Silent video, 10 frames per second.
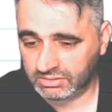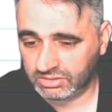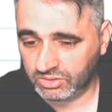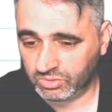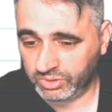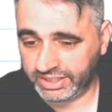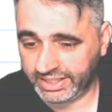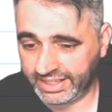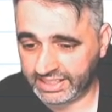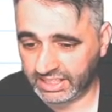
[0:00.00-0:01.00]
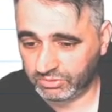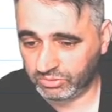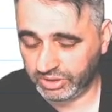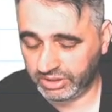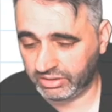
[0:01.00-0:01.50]
we end up
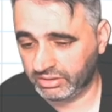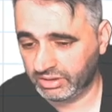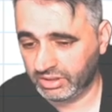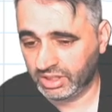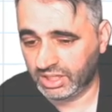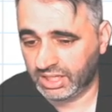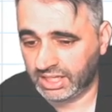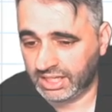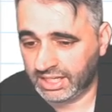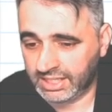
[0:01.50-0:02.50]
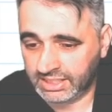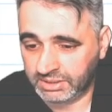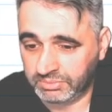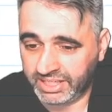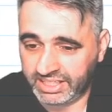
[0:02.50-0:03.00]
with
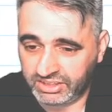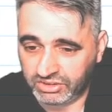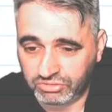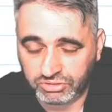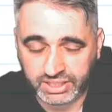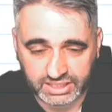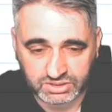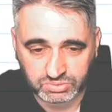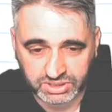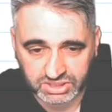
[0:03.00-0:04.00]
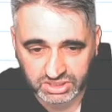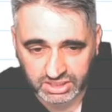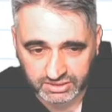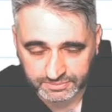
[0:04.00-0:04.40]
eliminating the 3 as we desired.